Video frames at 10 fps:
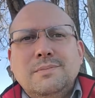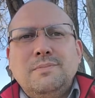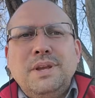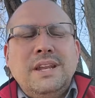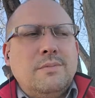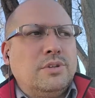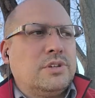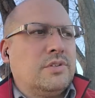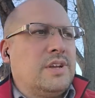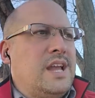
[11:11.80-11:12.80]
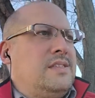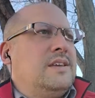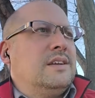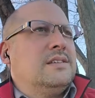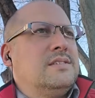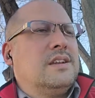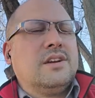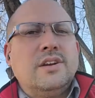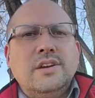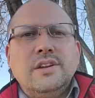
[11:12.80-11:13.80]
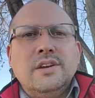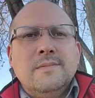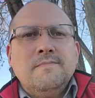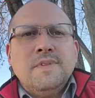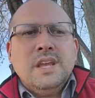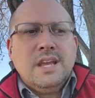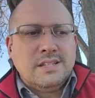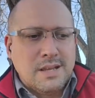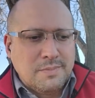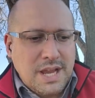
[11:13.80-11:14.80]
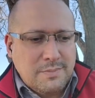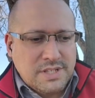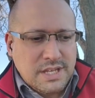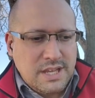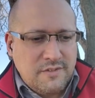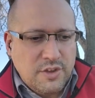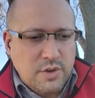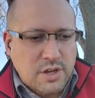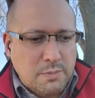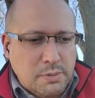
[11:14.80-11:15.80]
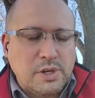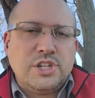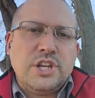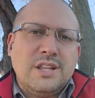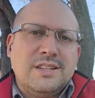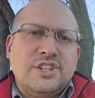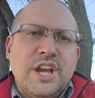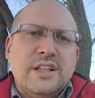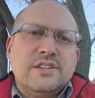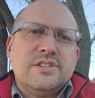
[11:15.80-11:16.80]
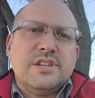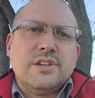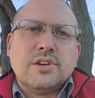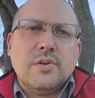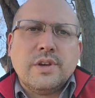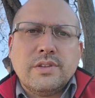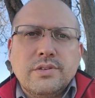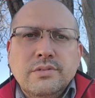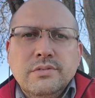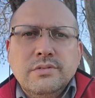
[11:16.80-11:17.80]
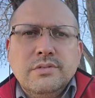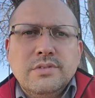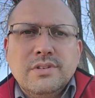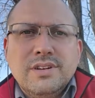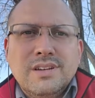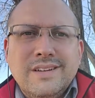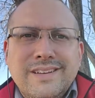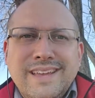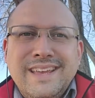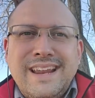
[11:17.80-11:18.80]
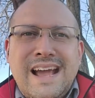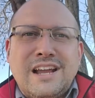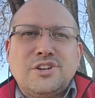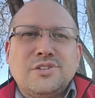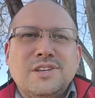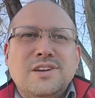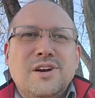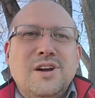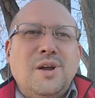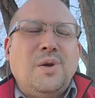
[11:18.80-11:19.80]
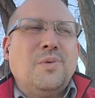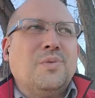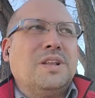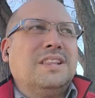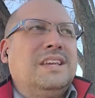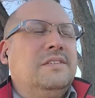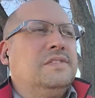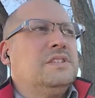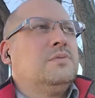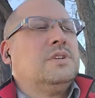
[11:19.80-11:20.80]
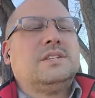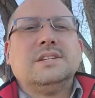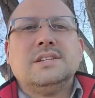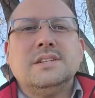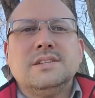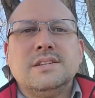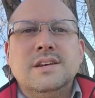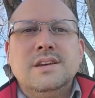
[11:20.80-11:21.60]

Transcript: being able to create things that are good. And sometimes if you can appreciate the challenge that you're going through, it actually relieves the resistance